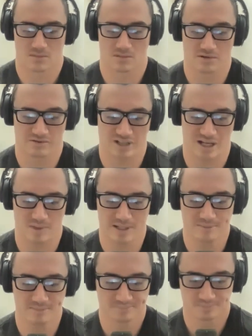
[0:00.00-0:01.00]
the
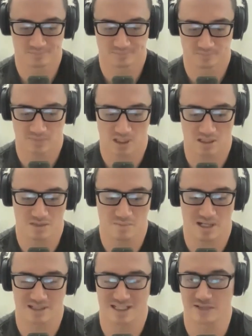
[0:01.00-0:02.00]
family,
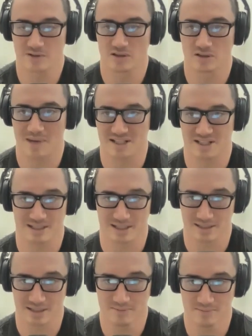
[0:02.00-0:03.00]
undermining their own
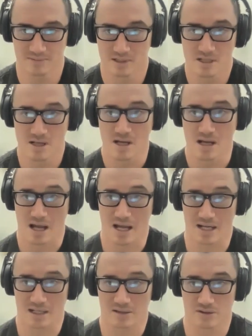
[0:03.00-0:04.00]
masculinity,
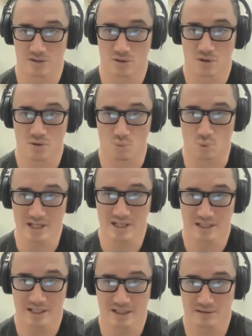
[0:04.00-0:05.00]
and
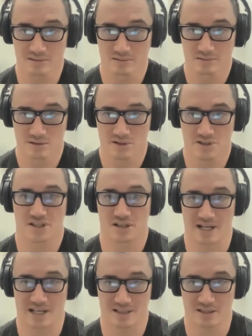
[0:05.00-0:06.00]
weakening
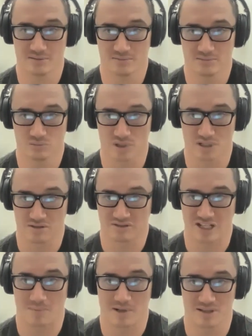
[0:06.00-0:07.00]
society, which the
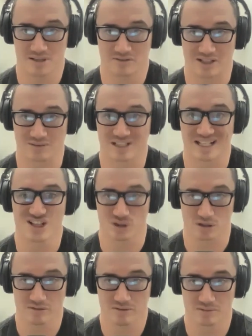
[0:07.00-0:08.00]
family is the foundation
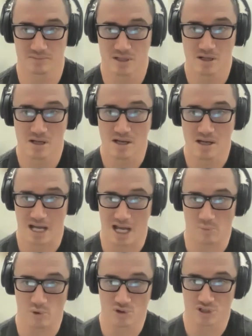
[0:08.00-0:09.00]
of.
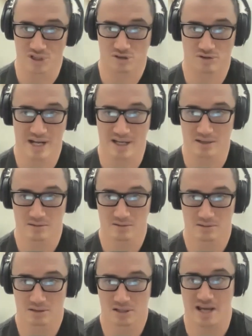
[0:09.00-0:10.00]
And we'll just create
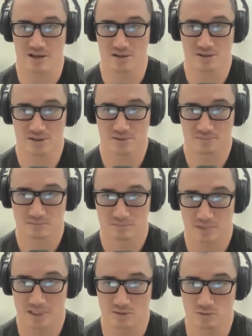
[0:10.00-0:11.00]
chaos.
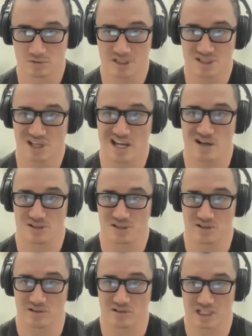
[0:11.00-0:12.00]
And all this chaos is
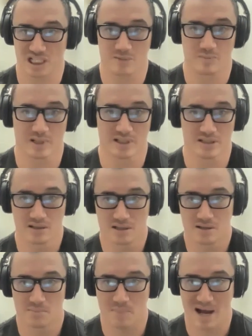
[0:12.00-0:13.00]
going to need to be
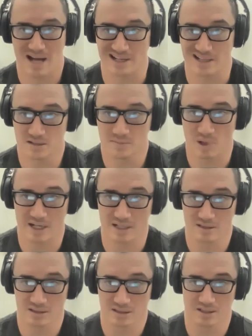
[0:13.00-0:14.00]
managed
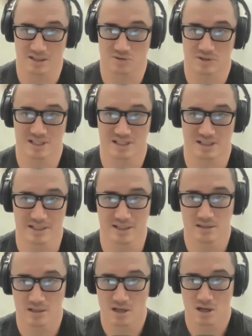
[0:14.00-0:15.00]
by an
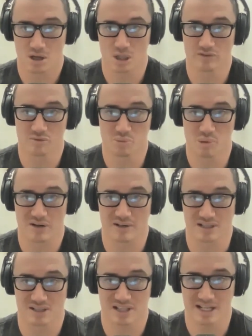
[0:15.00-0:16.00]
increasingly
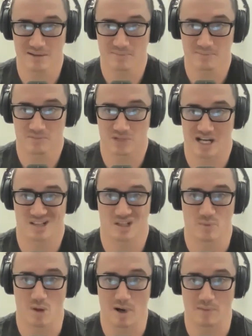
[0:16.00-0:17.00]
overbearing state that has to
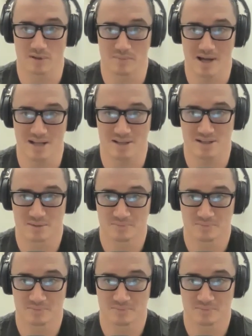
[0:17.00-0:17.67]
mop up the mess.